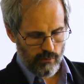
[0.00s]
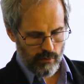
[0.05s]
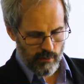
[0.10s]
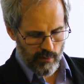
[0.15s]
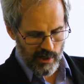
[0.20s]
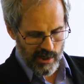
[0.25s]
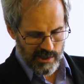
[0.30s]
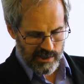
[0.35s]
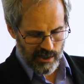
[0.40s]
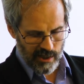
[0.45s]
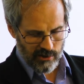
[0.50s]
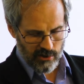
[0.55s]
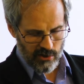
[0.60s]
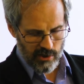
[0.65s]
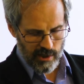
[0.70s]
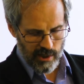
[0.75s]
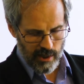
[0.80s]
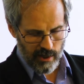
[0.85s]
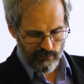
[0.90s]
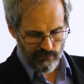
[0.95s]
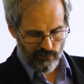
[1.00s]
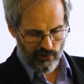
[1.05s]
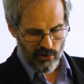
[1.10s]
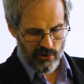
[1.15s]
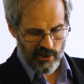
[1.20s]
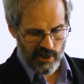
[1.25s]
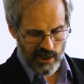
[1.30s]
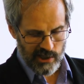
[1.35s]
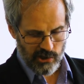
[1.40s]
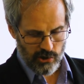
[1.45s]
we will certainly have
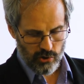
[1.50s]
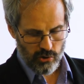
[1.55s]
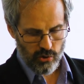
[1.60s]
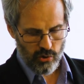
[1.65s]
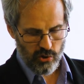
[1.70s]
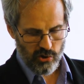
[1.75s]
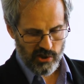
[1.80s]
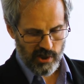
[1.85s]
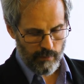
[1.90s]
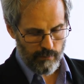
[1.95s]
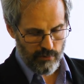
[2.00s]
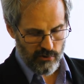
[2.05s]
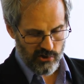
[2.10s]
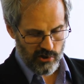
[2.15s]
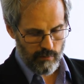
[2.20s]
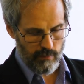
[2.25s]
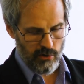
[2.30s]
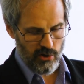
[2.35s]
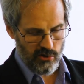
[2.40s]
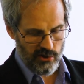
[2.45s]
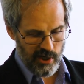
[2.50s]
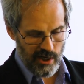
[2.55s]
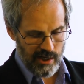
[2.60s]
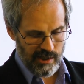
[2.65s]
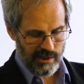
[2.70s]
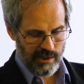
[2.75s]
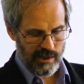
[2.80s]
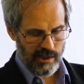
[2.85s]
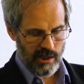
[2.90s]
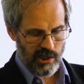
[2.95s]
a next Euro Symposium on
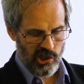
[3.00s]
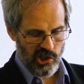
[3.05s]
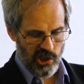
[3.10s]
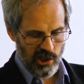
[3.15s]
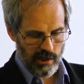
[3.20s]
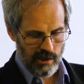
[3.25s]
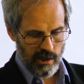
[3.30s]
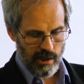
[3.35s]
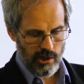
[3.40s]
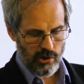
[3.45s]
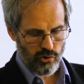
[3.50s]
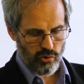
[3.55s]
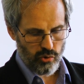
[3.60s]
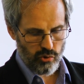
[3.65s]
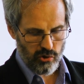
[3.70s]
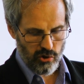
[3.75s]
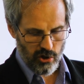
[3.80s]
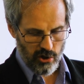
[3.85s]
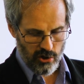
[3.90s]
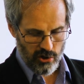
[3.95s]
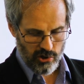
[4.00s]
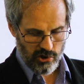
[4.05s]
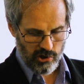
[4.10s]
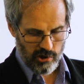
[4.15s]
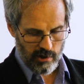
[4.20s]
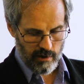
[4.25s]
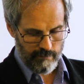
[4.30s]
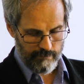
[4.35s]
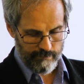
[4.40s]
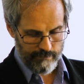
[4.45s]
healthy aging in two
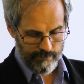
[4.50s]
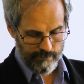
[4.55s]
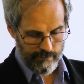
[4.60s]
years